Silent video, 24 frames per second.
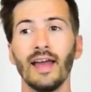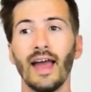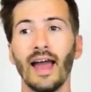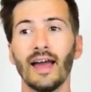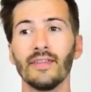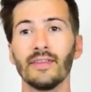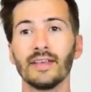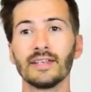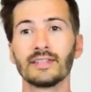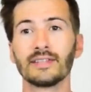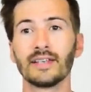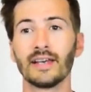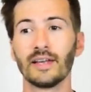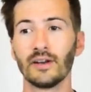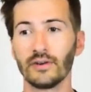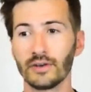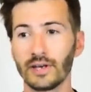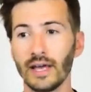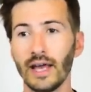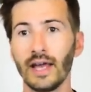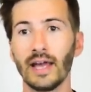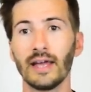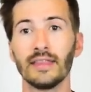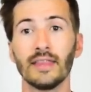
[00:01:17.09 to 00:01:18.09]
And they said,
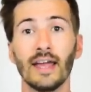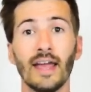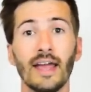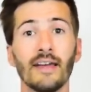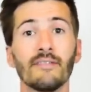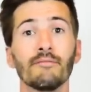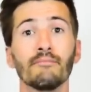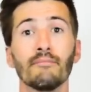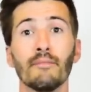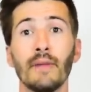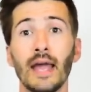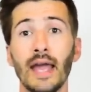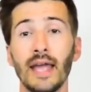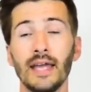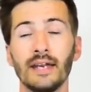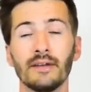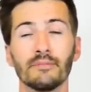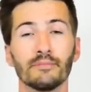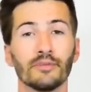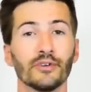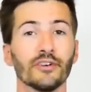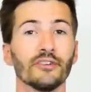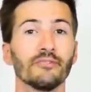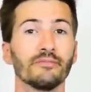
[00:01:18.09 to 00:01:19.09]
okay, and they have made
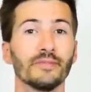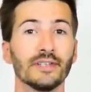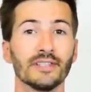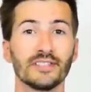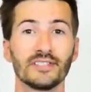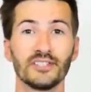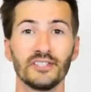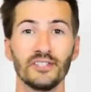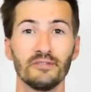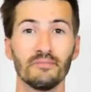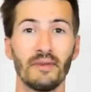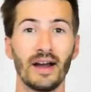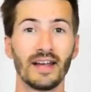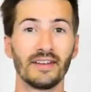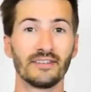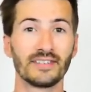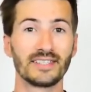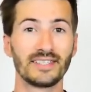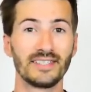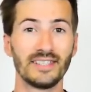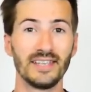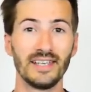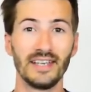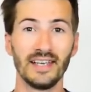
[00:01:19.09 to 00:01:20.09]
improvements. So you might
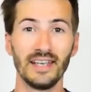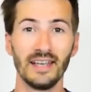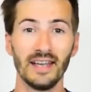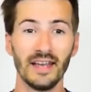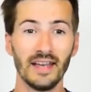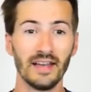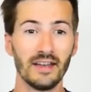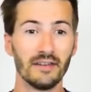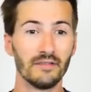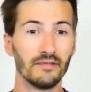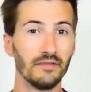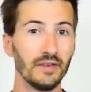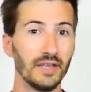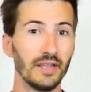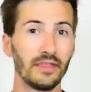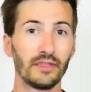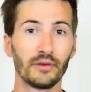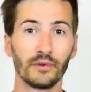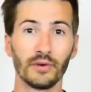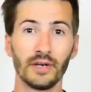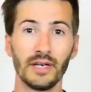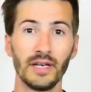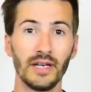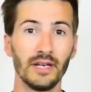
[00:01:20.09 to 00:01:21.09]
see
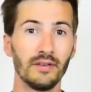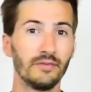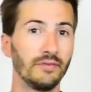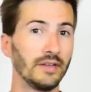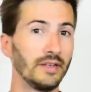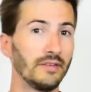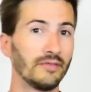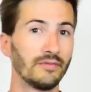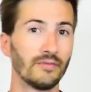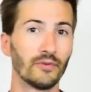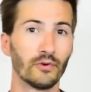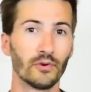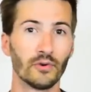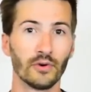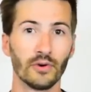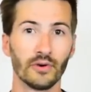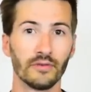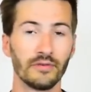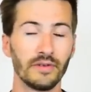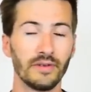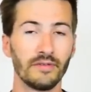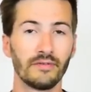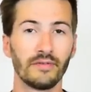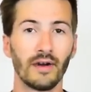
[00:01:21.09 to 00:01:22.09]
V3,
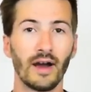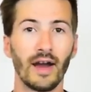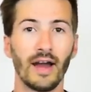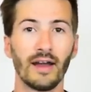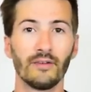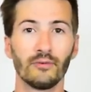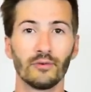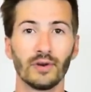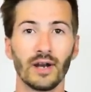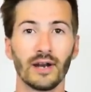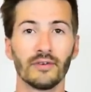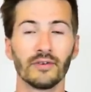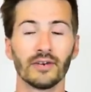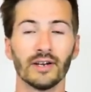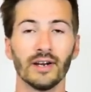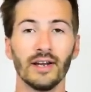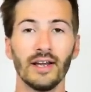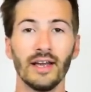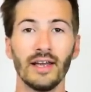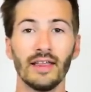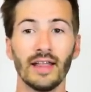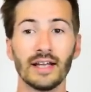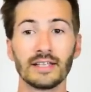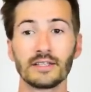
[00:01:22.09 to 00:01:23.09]
V4, V5, whatever.
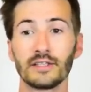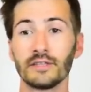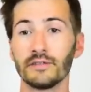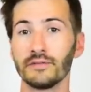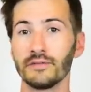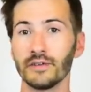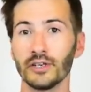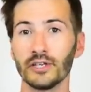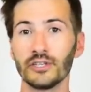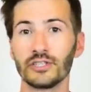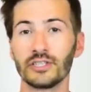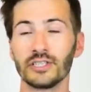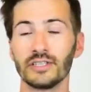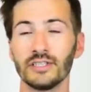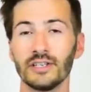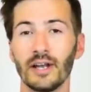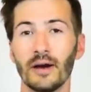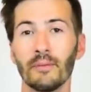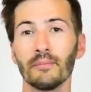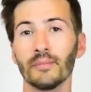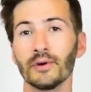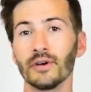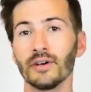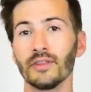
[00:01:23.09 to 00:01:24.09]
That's the version
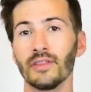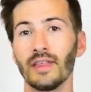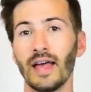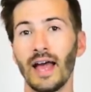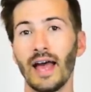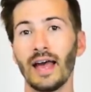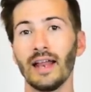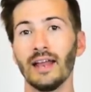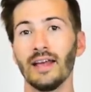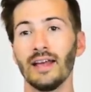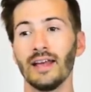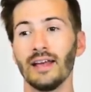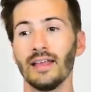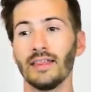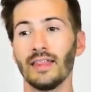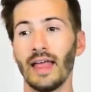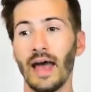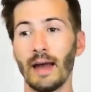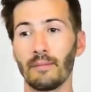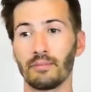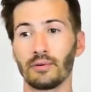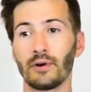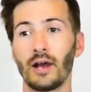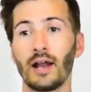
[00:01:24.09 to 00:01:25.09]
number that
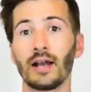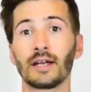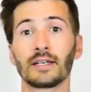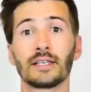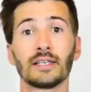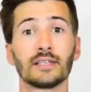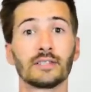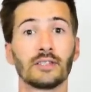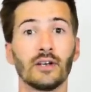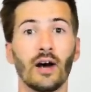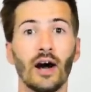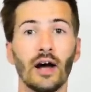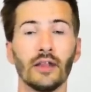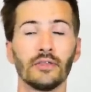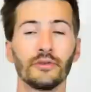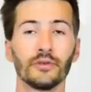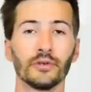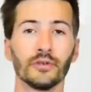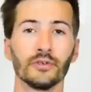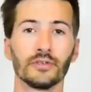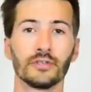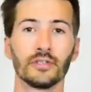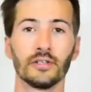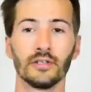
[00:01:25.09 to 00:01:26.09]
that product has gone
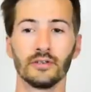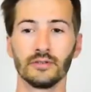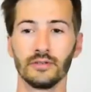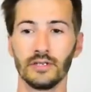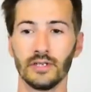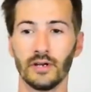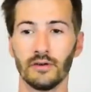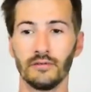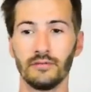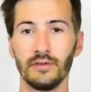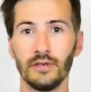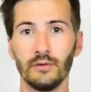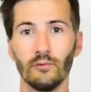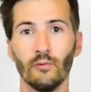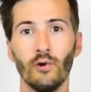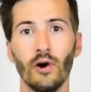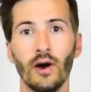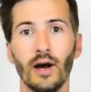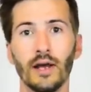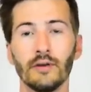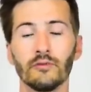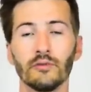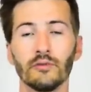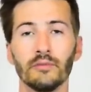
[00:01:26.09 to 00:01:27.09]
through. So, you know,
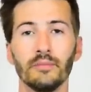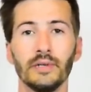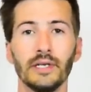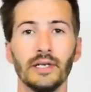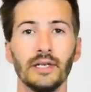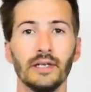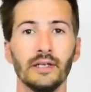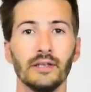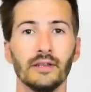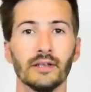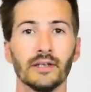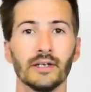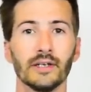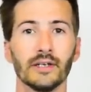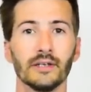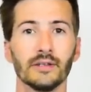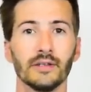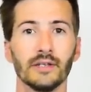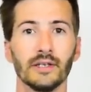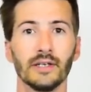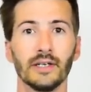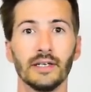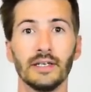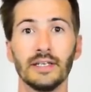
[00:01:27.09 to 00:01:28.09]
V1 would be
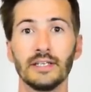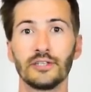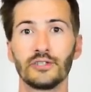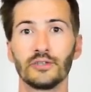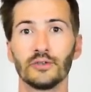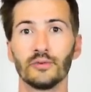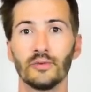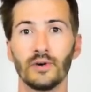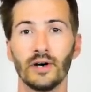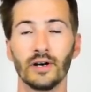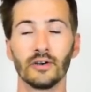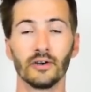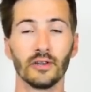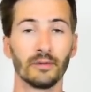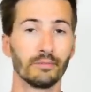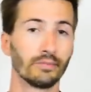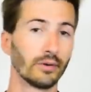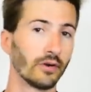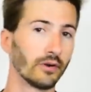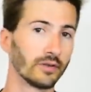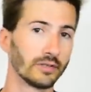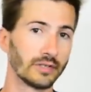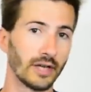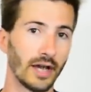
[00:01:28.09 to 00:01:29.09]
the initial one or the
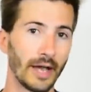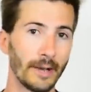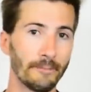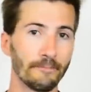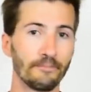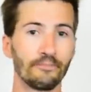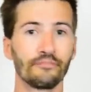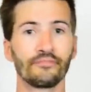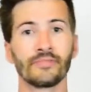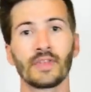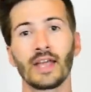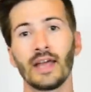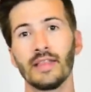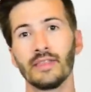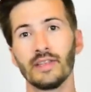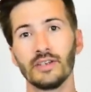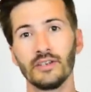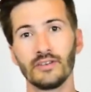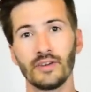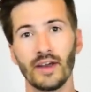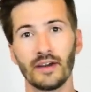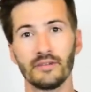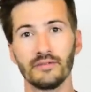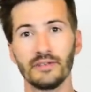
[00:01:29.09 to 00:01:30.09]
prototype, and then
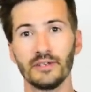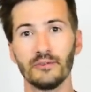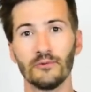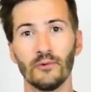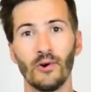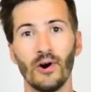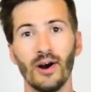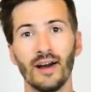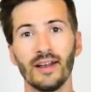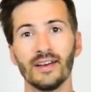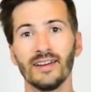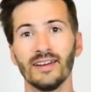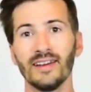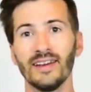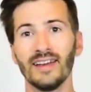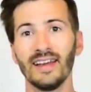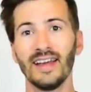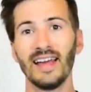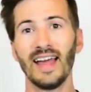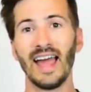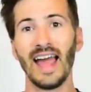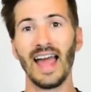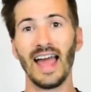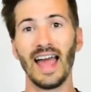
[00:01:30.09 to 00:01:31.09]
you got V1.
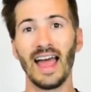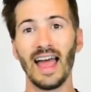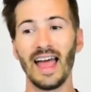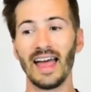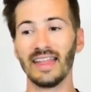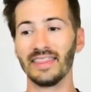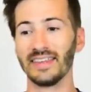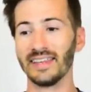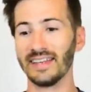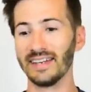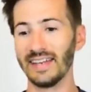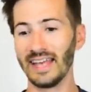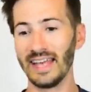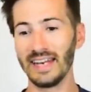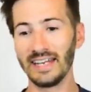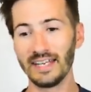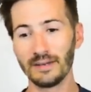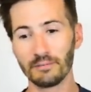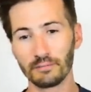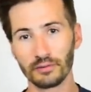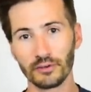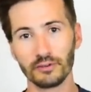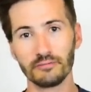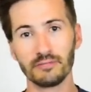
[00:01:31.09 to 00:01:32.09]
And then any
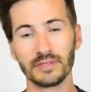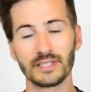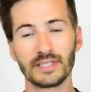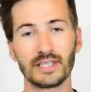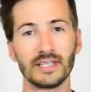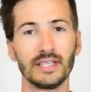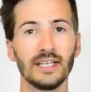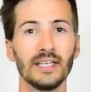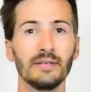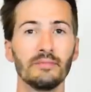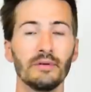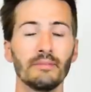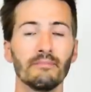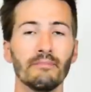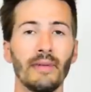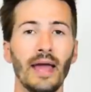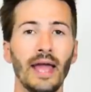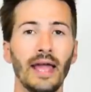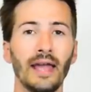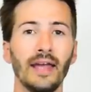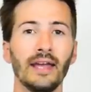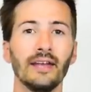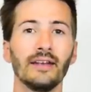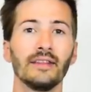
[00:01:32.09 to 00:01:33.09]
improvements that need to be
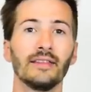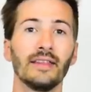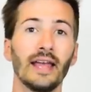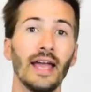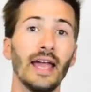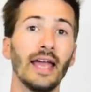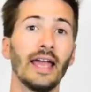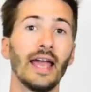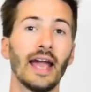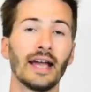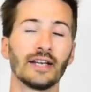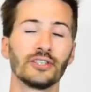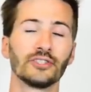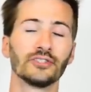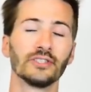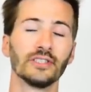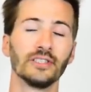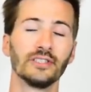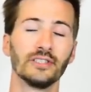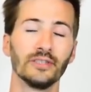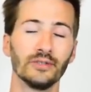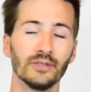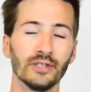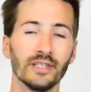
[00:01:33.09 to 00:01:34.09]
made, they actually
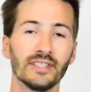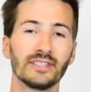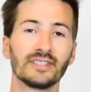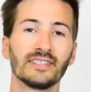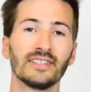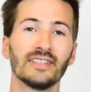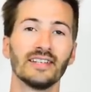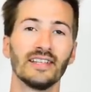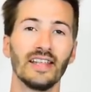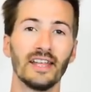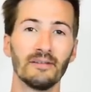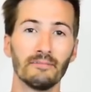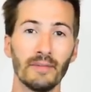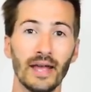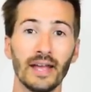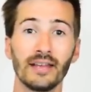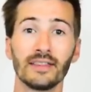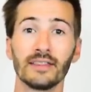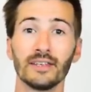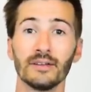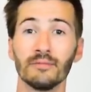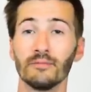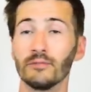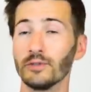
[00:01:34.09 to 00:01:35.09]
do listen and they make
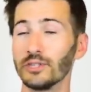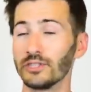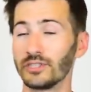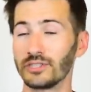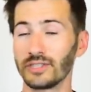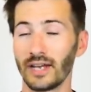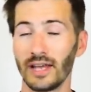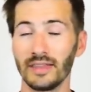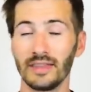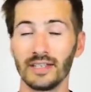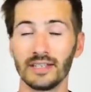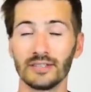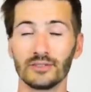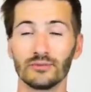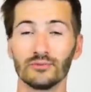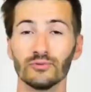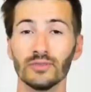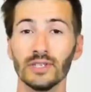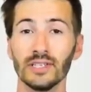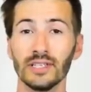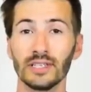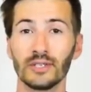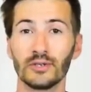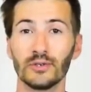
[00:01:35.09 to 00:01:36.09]
them, which I think is
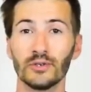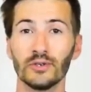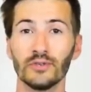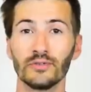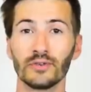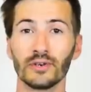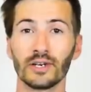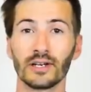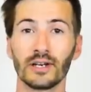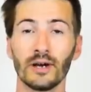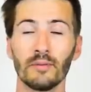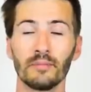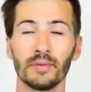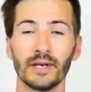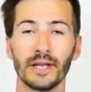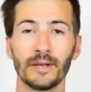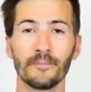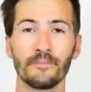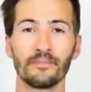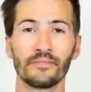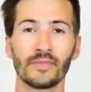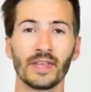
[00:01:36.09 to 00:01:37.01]
really cool for a company.